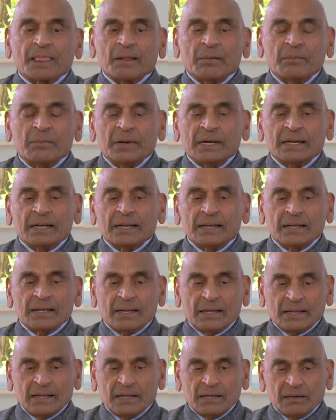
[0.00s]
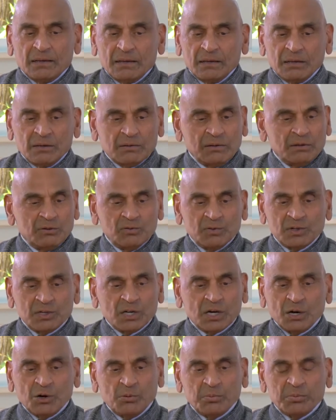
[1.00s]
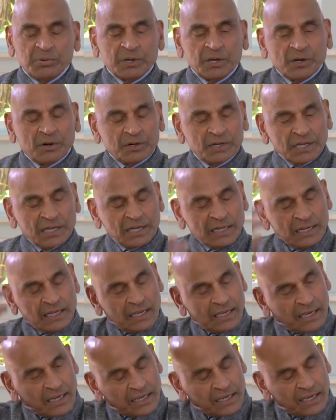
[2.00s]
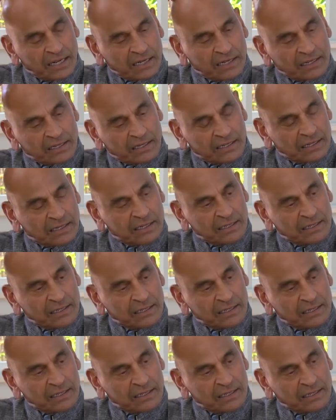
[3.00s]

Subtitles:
But even now, periodically, I get